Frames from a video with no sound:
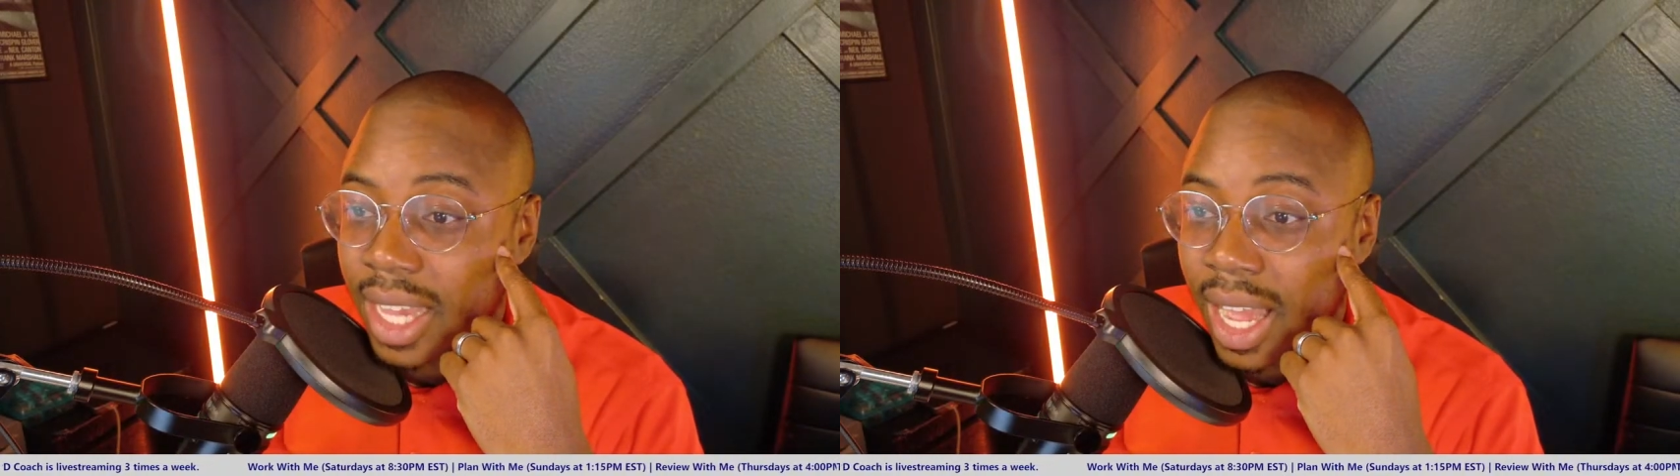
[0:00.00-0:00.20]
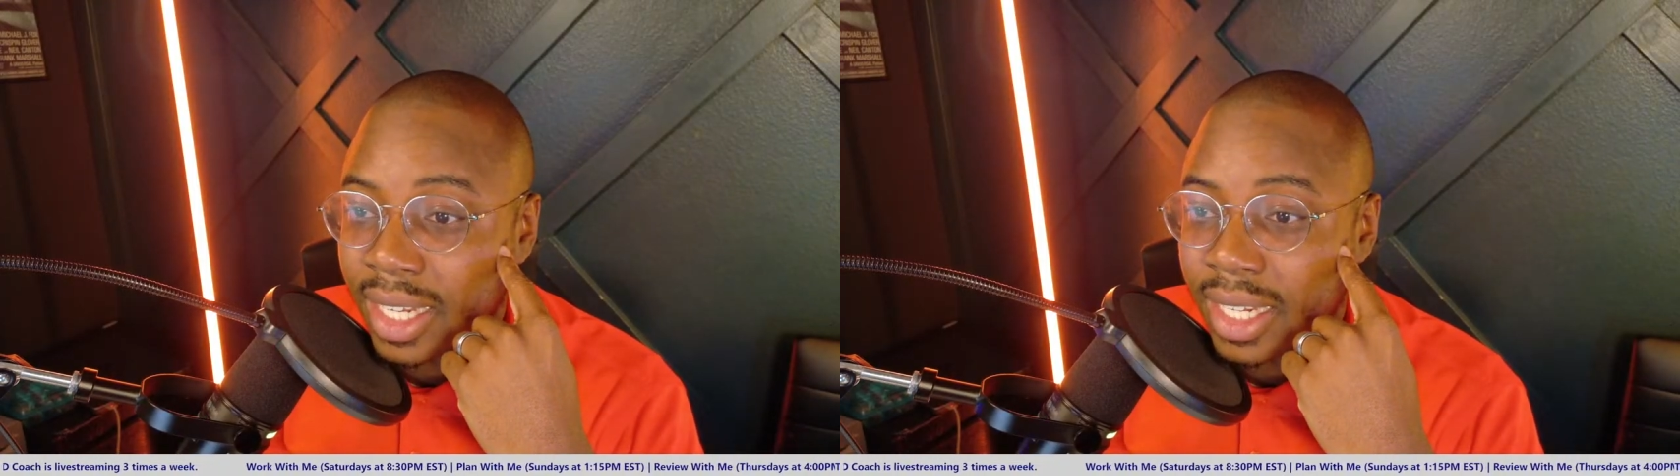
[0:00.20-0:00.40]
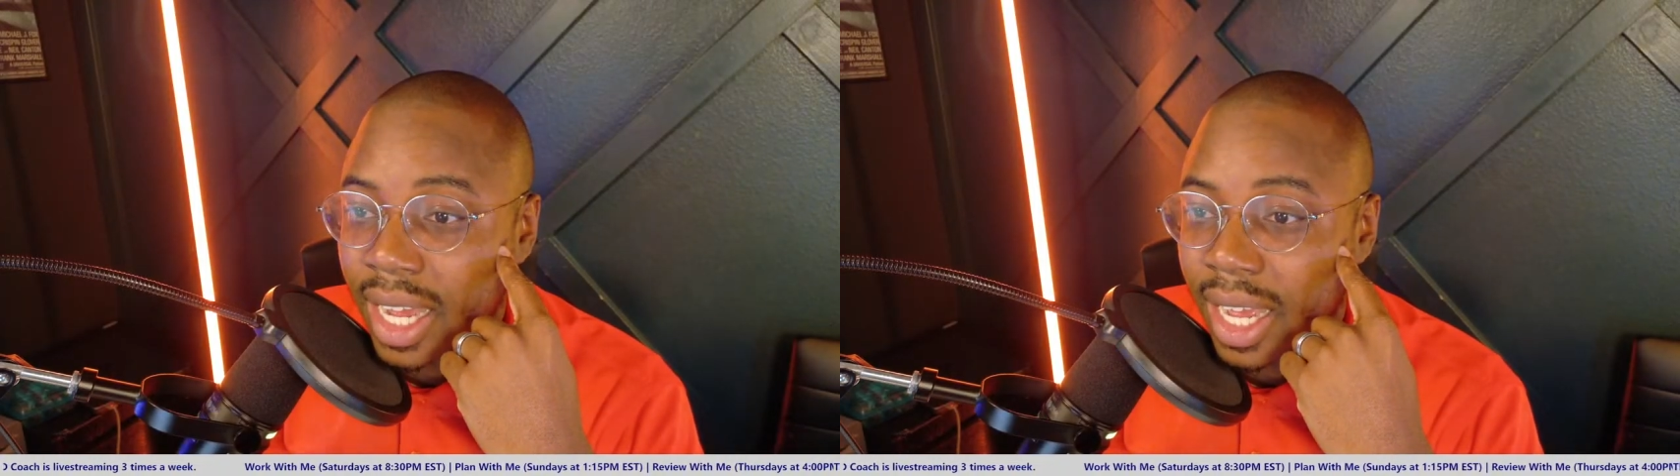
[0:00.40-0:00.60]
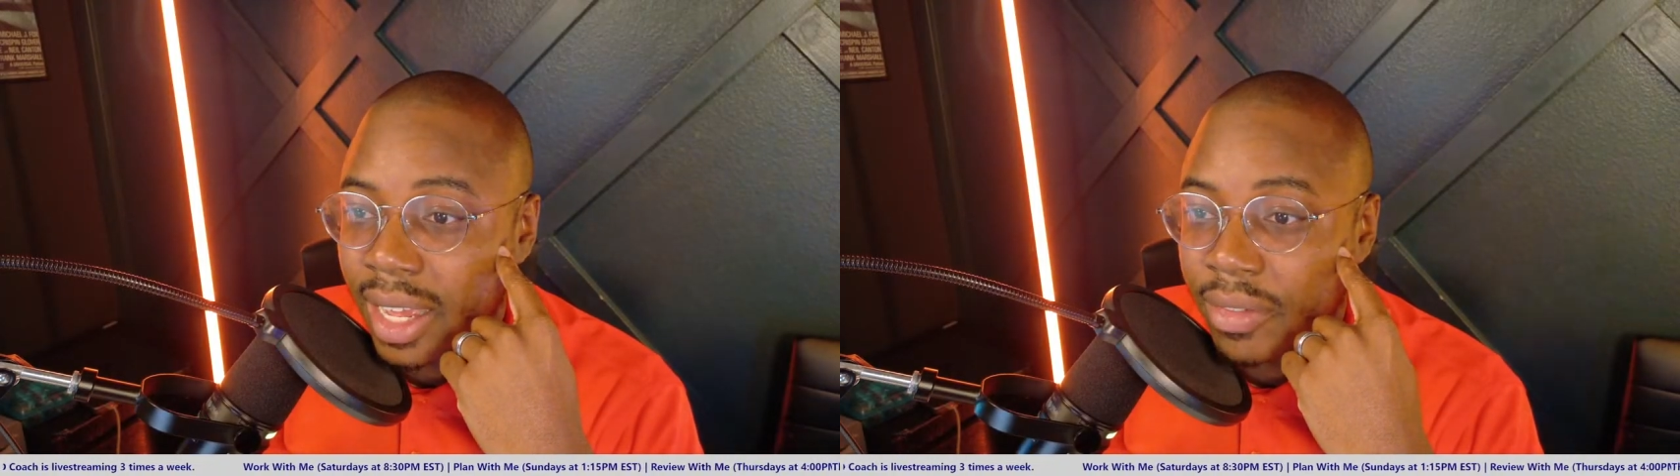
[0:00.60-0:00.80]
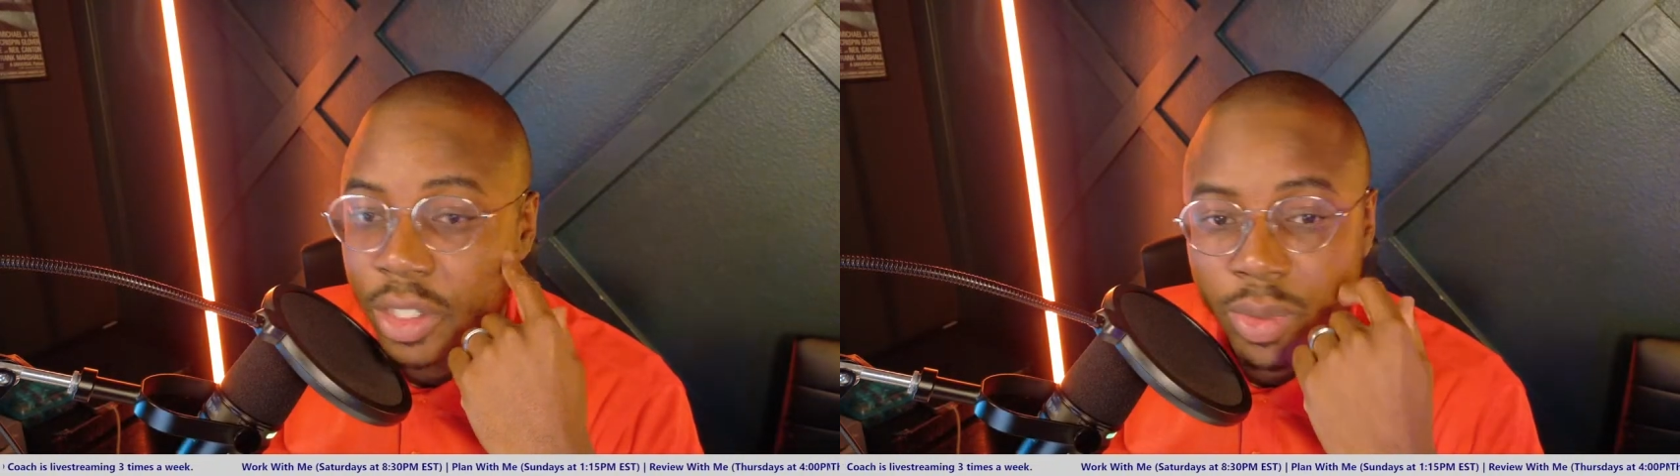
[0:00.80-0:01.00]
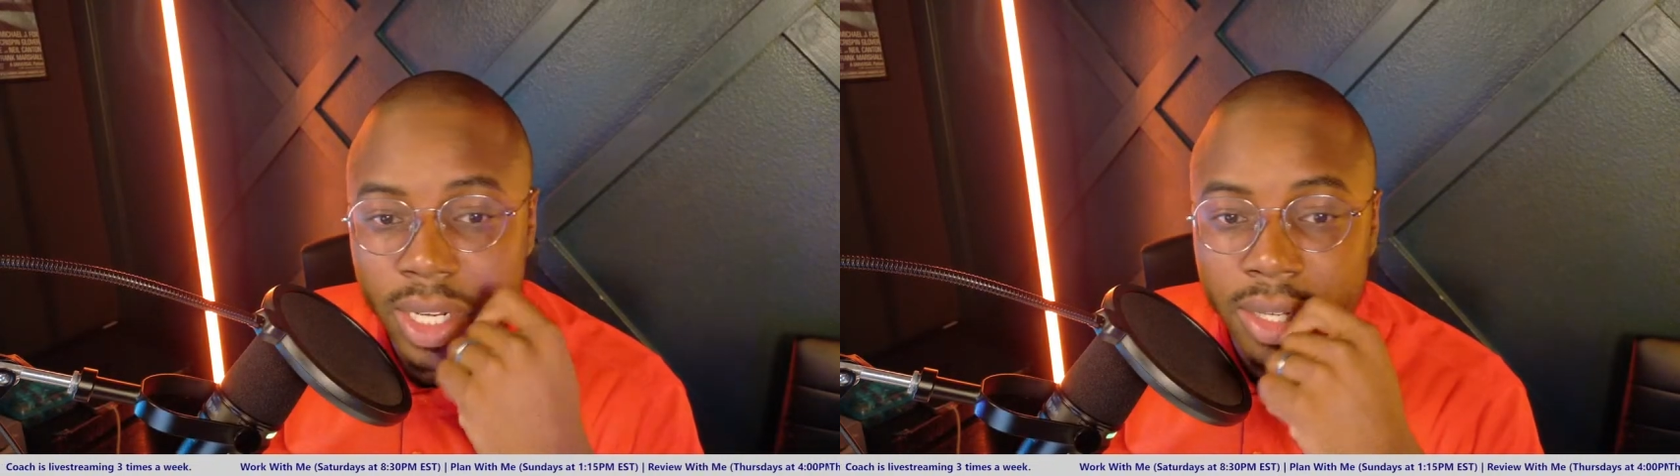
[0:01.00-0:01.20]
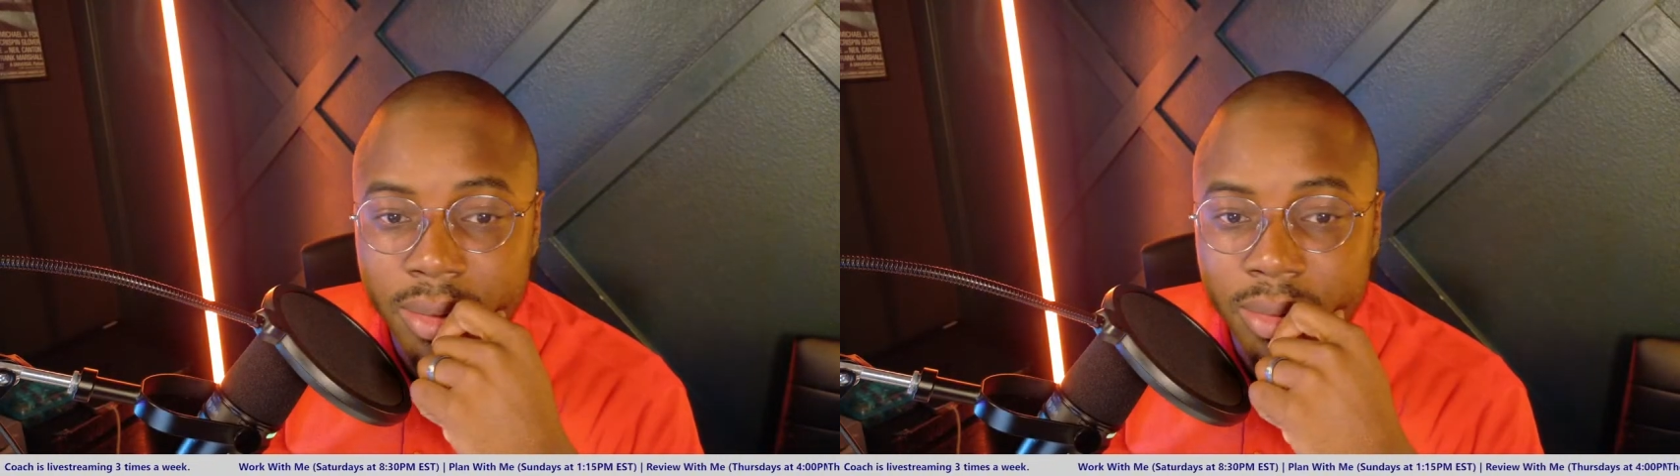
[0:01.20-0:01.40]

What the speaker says: I did not have this ready